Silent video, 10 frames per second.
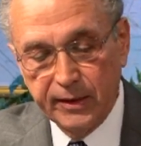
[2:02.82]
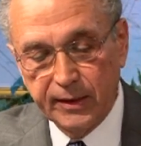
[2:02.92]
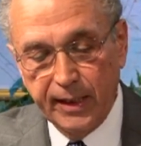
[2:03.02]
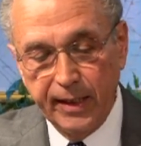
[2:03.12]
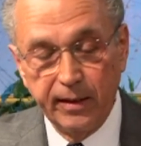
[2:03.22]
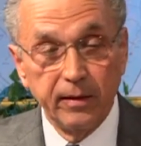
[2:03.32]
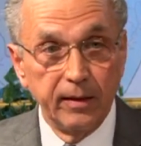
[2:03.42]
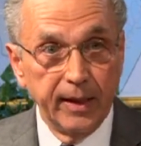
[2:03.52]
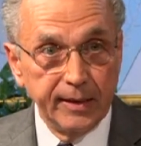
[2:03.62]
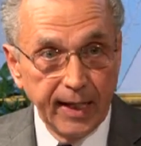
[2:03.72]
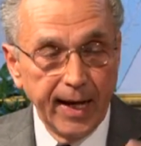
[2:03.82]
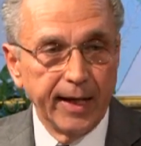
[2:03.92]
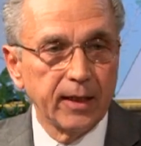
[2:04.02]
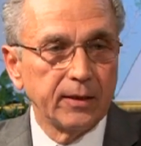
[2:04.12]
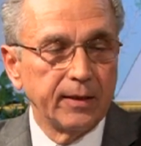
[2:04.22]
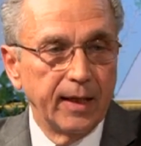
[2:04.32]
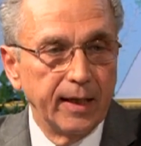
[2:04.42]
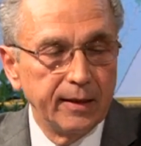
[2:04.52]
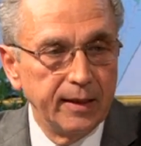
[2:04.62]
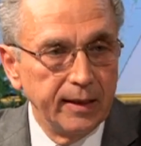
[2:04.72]
is a tax
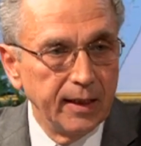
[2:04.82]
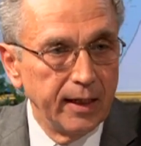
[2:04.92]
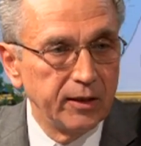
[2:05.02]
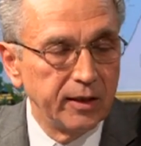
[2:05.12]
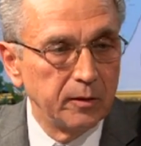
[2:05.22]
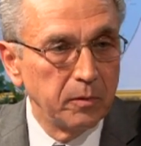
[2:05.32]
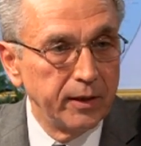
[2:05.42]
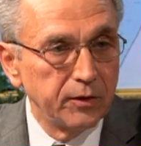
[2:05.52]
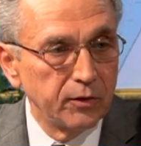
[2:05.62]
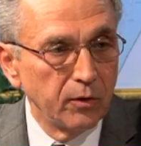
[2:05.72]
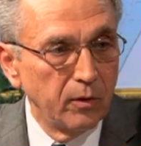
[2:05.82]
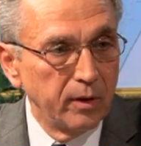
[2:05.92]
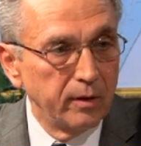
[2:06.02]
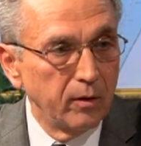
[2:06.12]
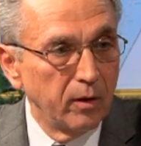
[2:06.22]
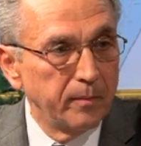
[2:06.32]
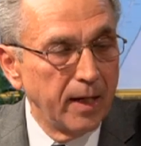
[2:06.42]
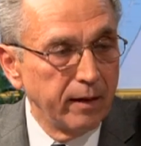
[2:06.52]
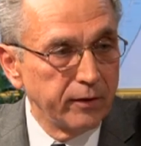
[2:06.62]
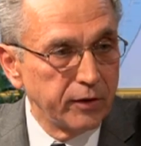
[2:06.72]
that the diocese places on
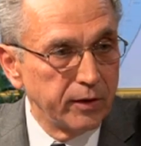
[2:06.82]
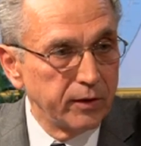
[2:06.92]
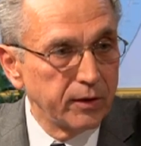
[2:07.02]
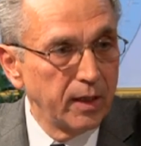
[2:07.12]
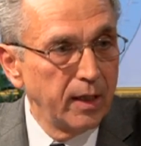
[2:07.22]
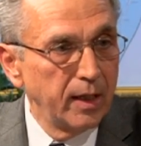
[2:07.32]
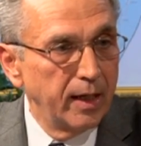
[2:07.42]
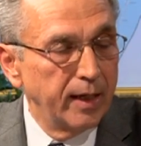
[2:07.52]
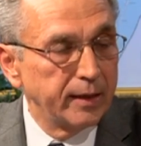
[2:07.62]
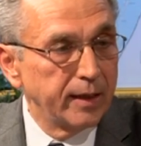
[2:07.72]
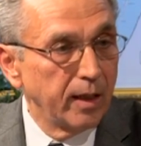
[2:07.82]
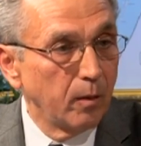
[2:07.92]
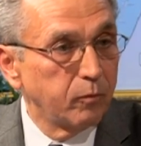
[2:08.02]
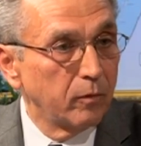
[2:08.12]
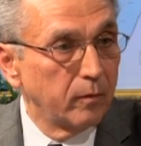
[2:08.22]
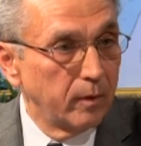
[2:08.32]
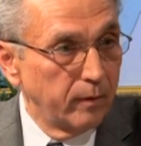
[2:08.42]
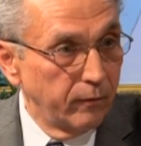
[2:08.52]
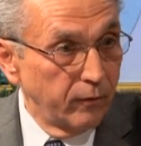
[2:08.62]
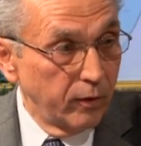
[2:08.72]
parishes to help
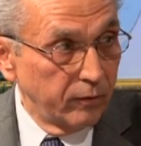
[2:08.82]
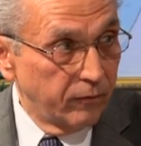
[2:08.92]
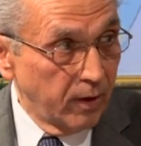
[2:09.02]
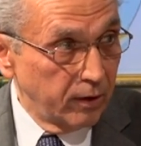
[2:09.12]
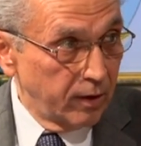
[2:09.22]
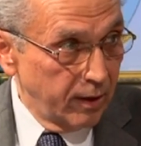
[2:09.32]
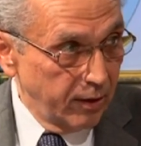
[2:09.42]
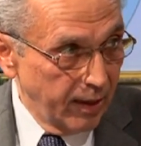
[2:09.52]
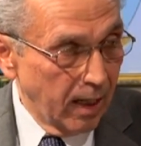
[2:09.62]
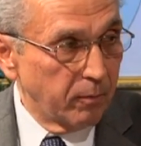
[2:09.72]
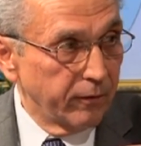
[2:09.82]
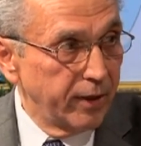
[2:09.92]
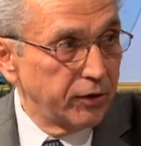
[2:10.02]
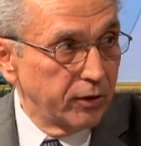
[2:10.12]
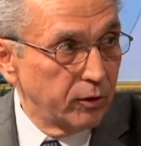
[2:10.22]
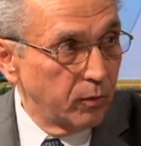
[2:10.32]
fund the operations